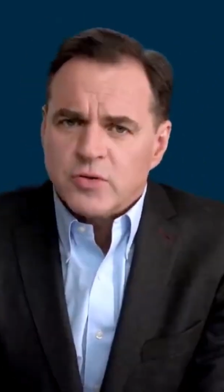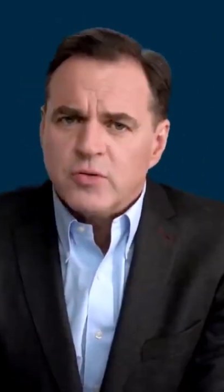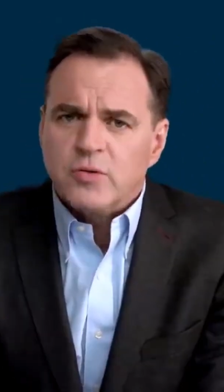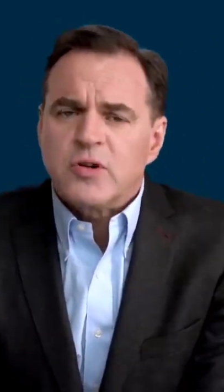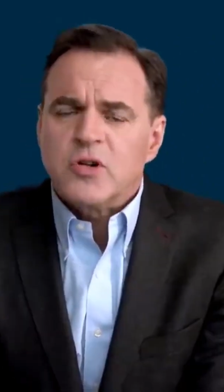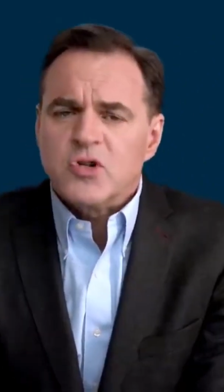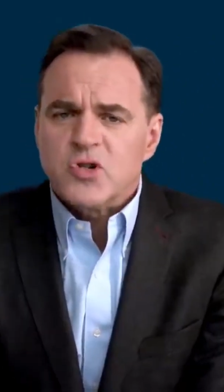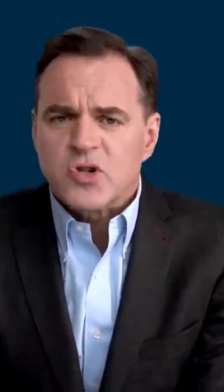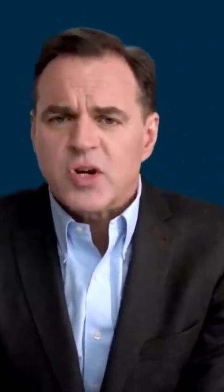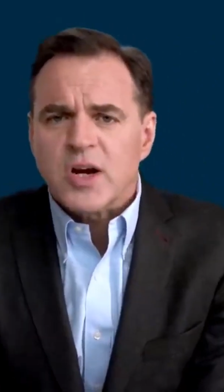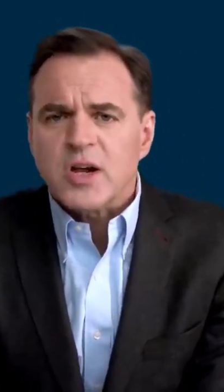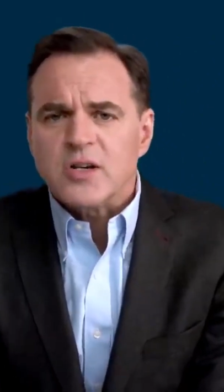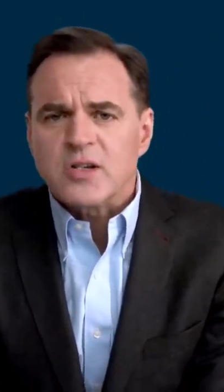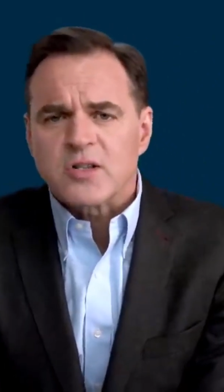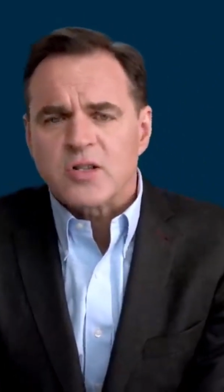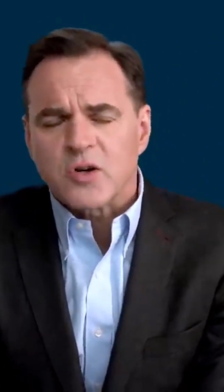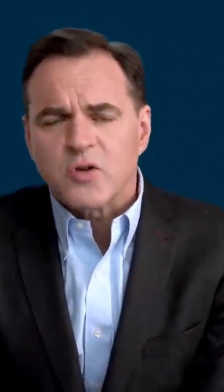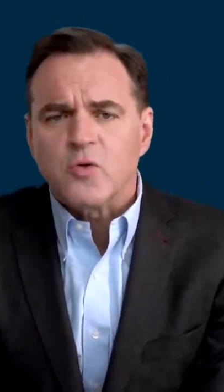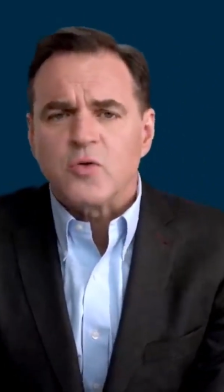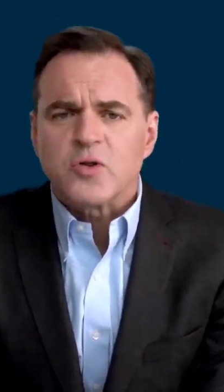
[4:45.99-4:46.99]
who can
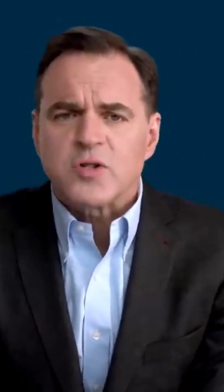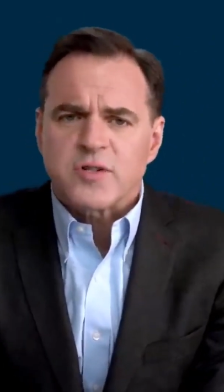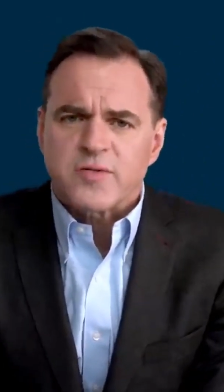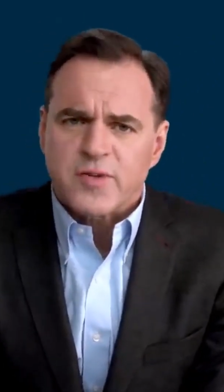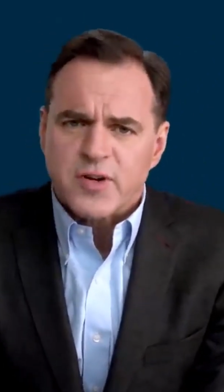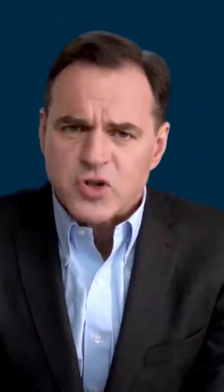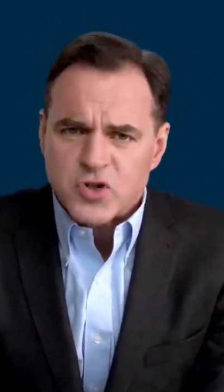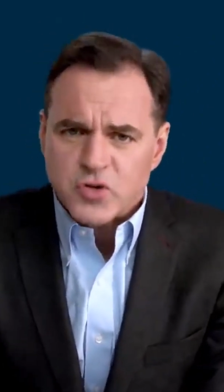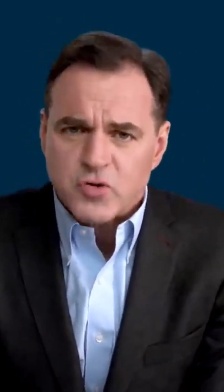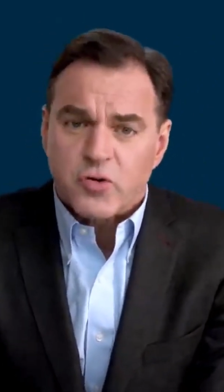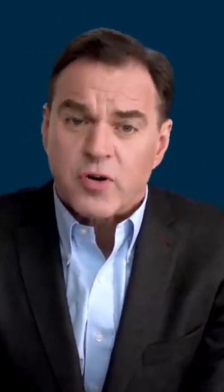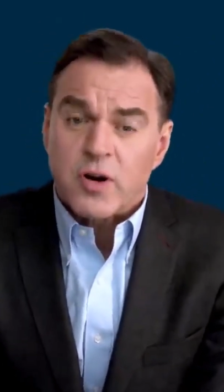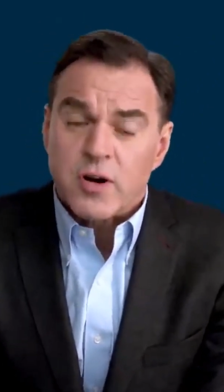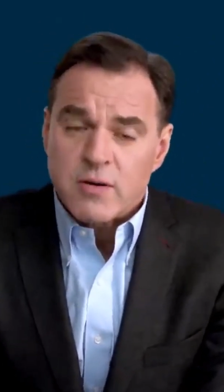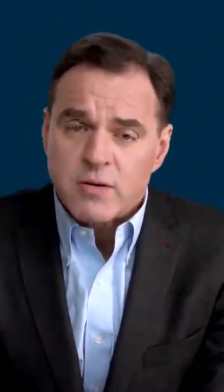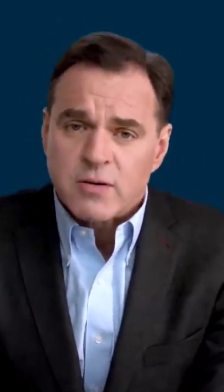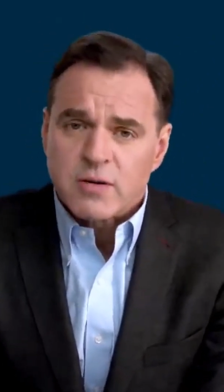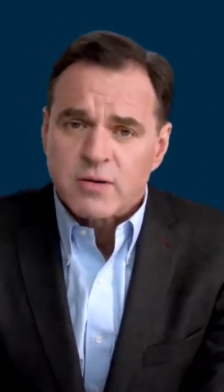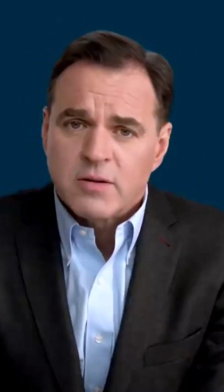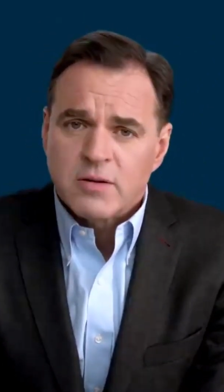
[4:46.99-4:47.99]
change the course of
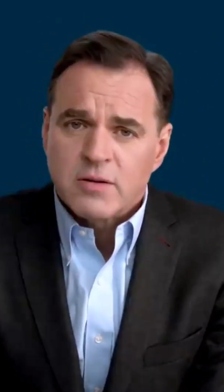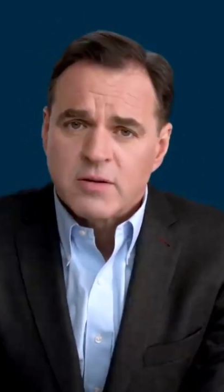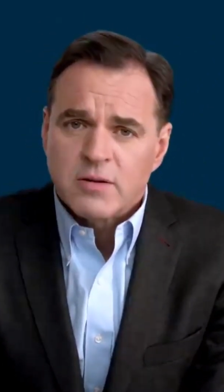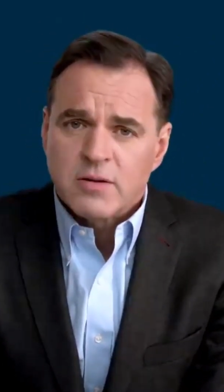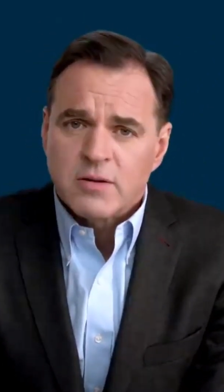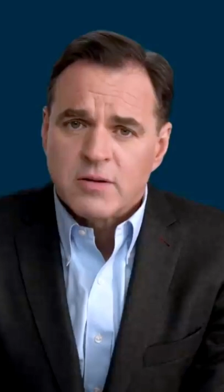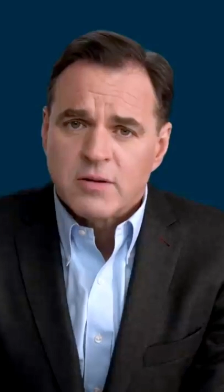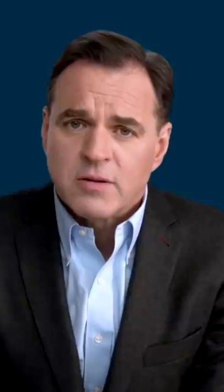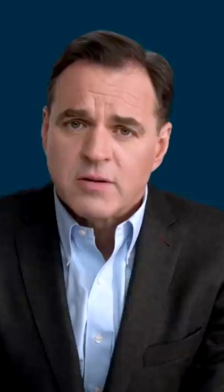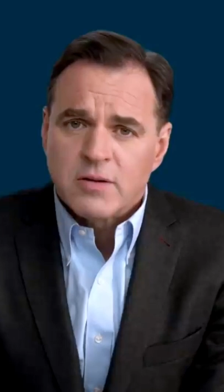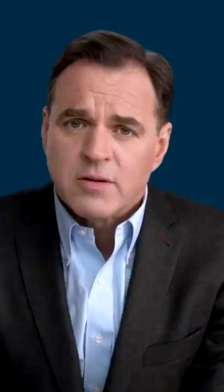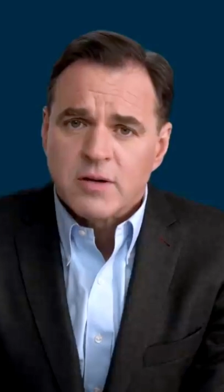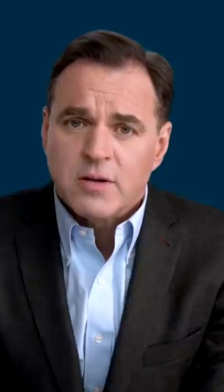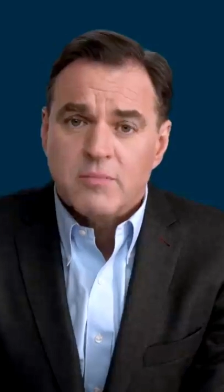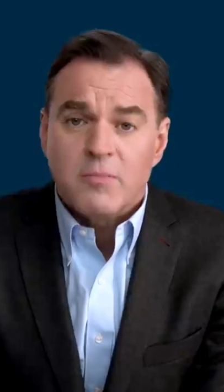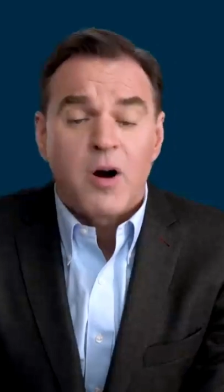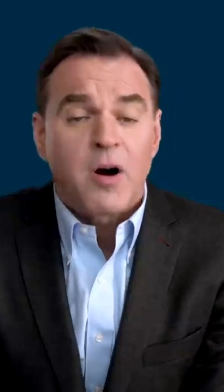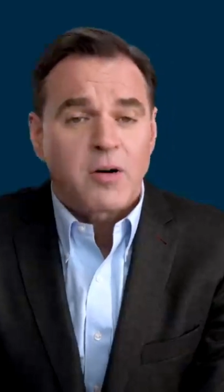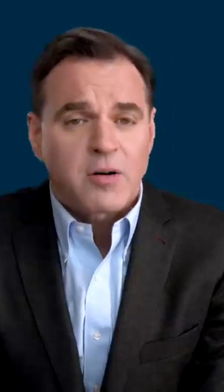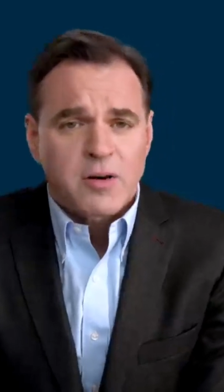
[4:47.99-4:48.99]
history.
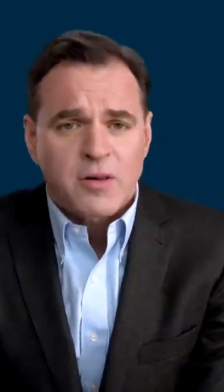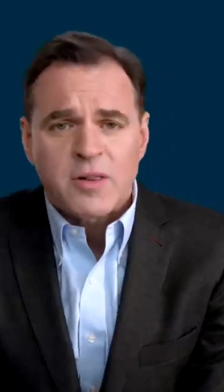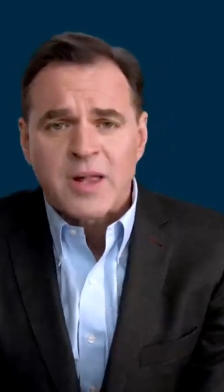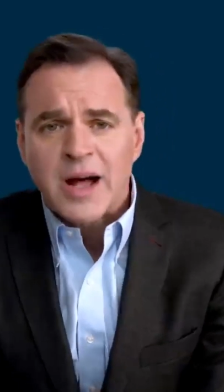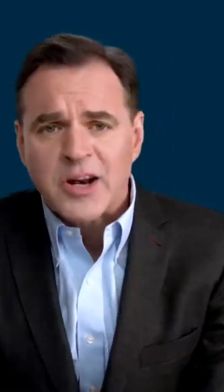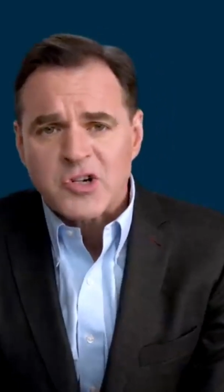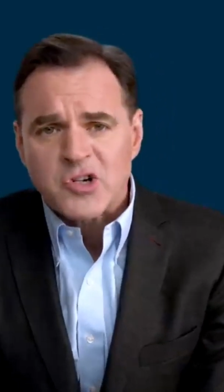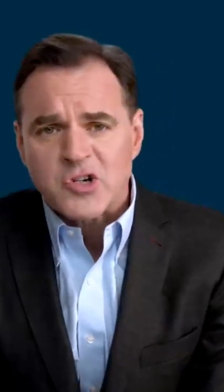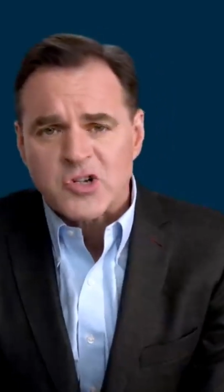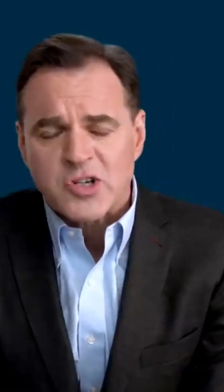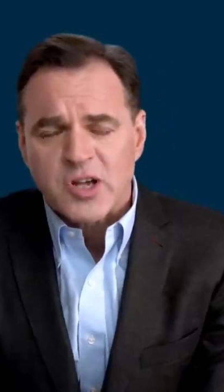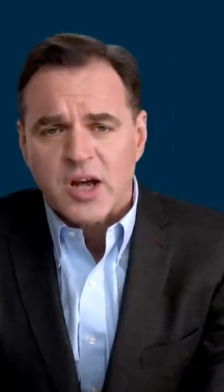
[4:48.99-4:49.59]
In Margaret Thatcher's